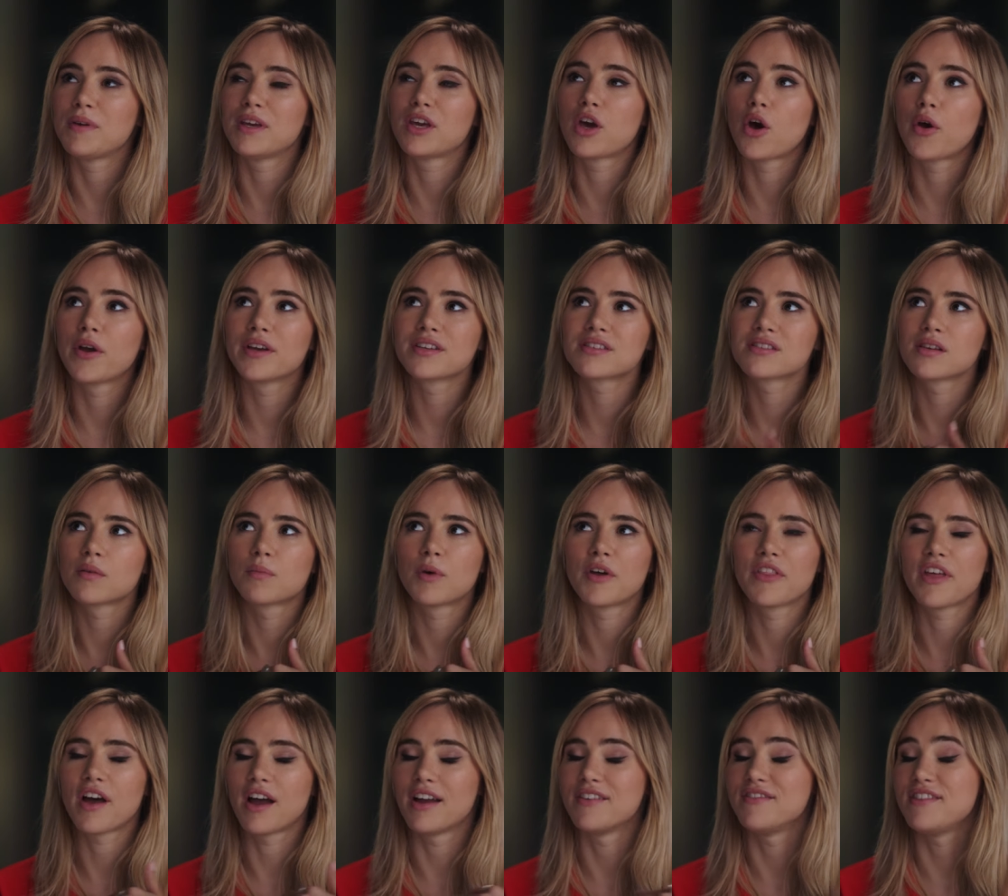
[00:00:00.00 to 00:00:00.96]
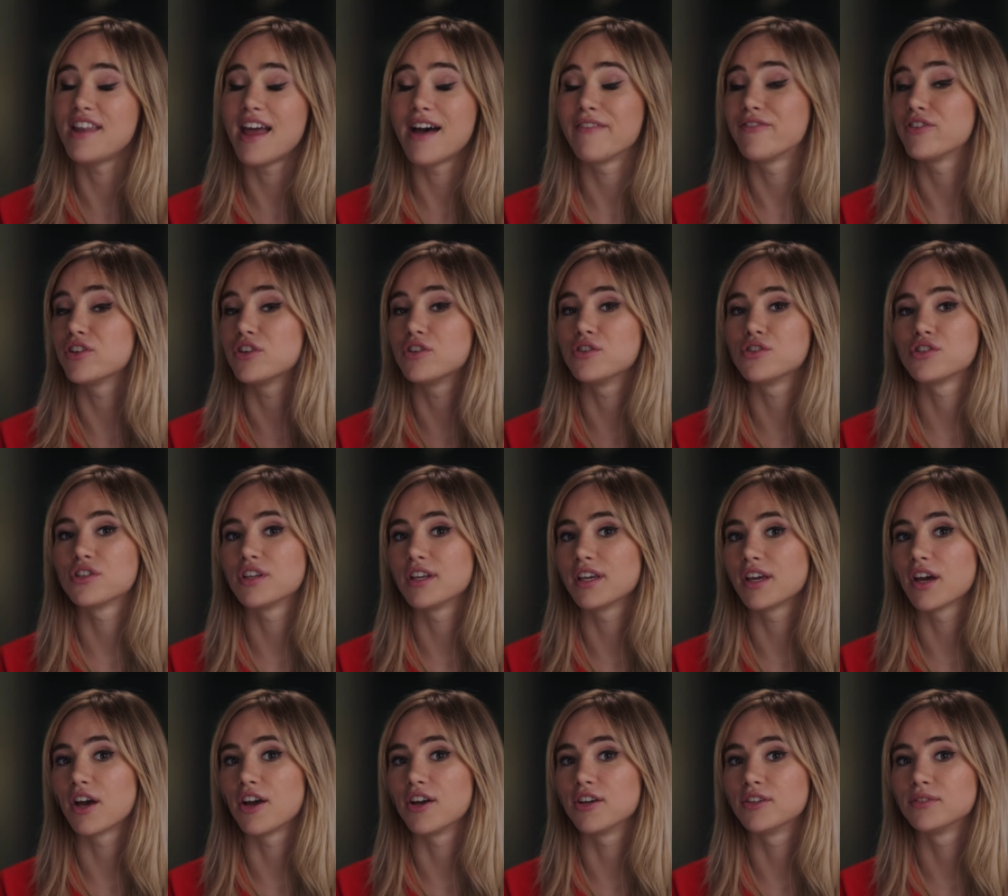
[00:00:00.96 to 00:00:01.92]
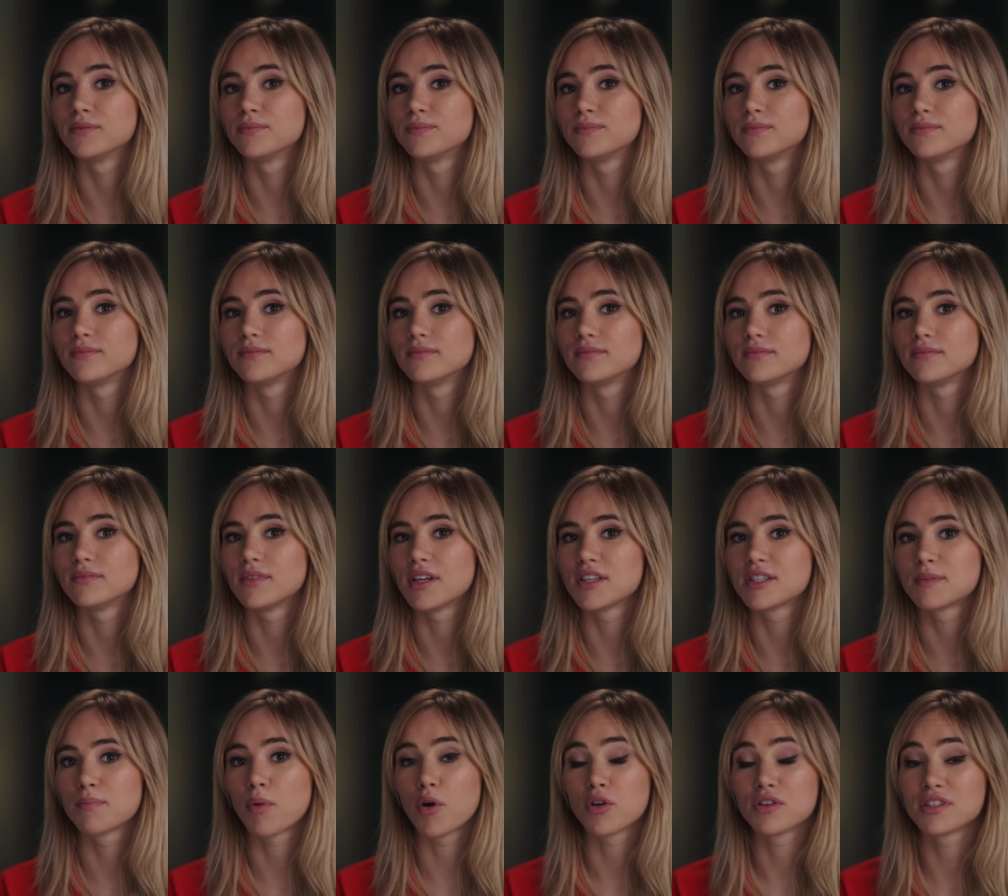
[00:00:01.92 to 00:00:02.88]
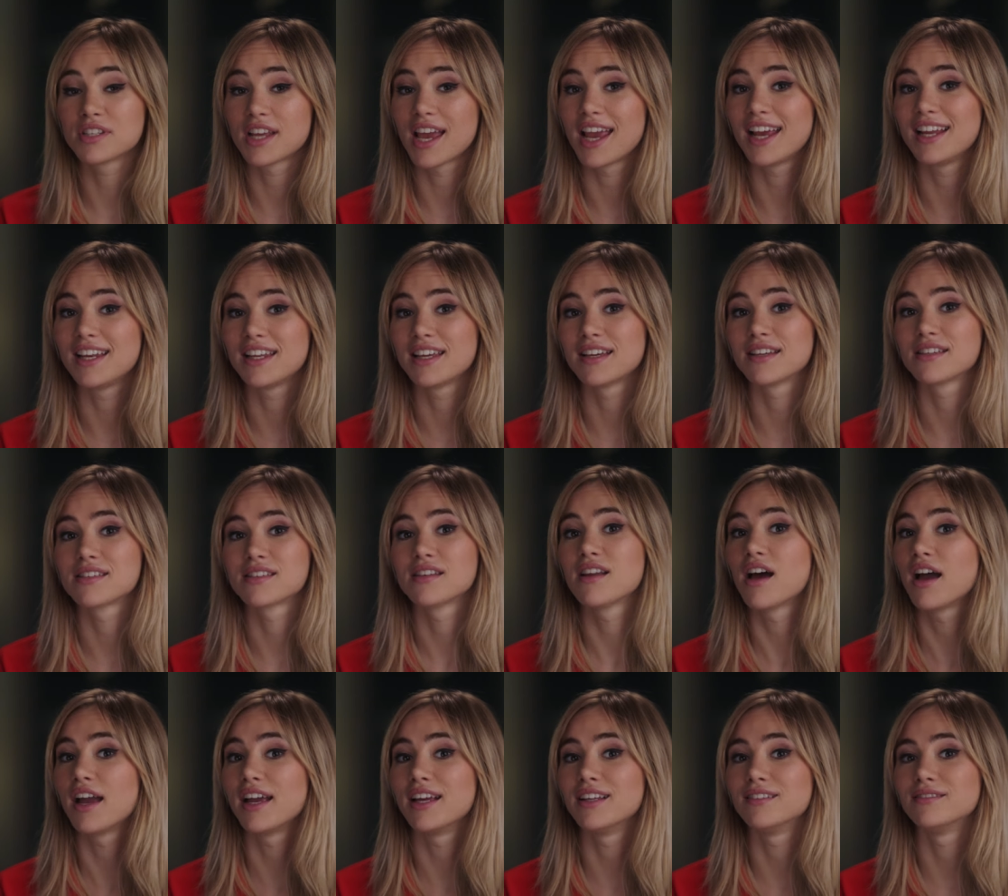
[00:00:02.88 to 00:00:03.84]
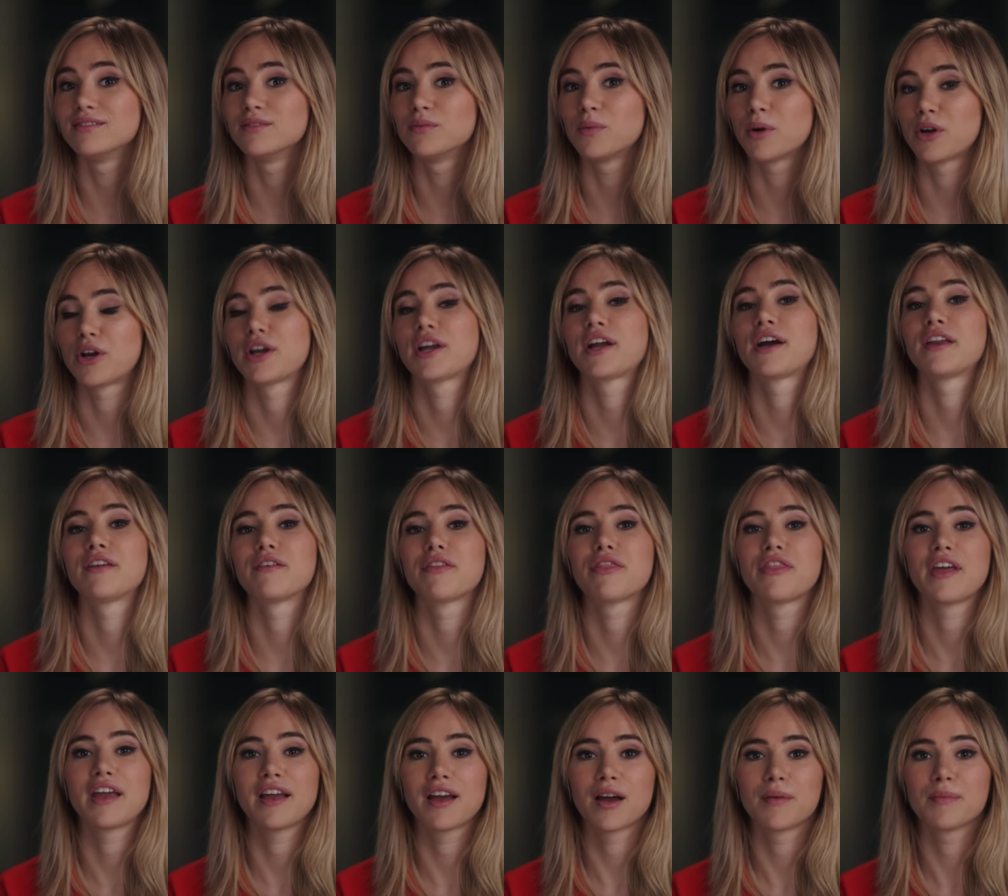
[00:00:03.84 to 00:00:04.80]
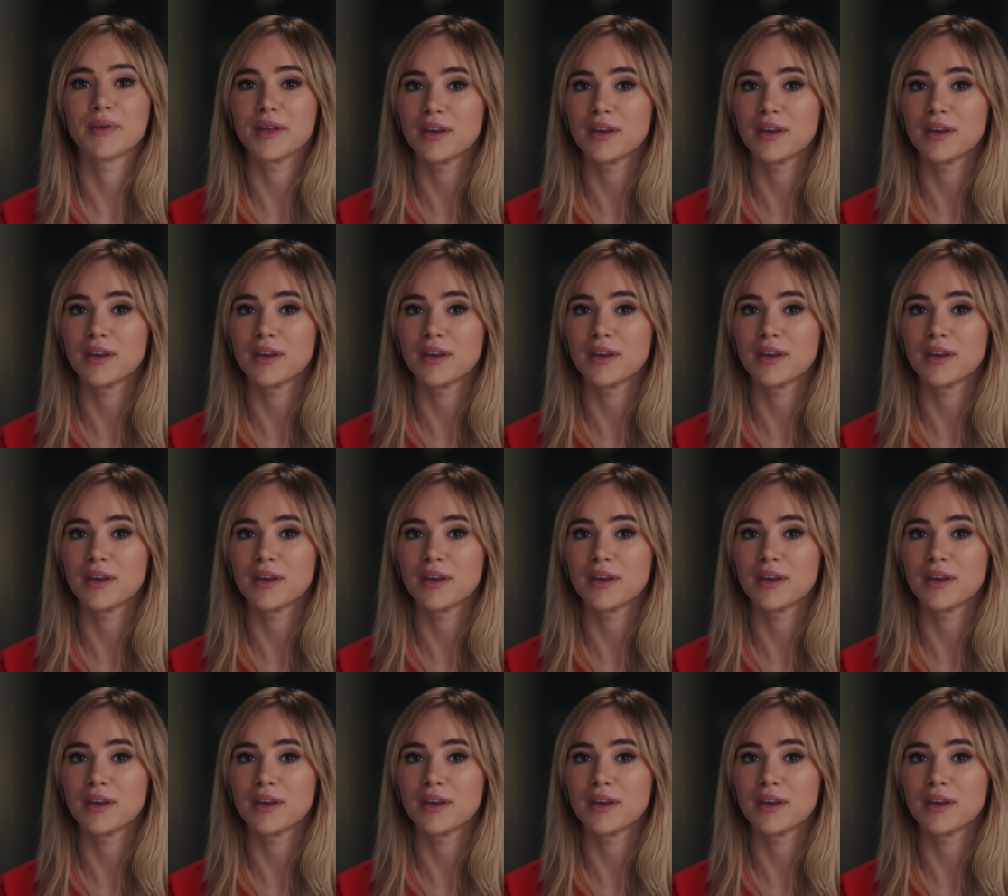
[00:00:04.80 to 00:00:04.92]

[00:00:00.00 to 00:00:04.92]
be going somewhere that I never usually go. A spontaneous night where I kind of think I'm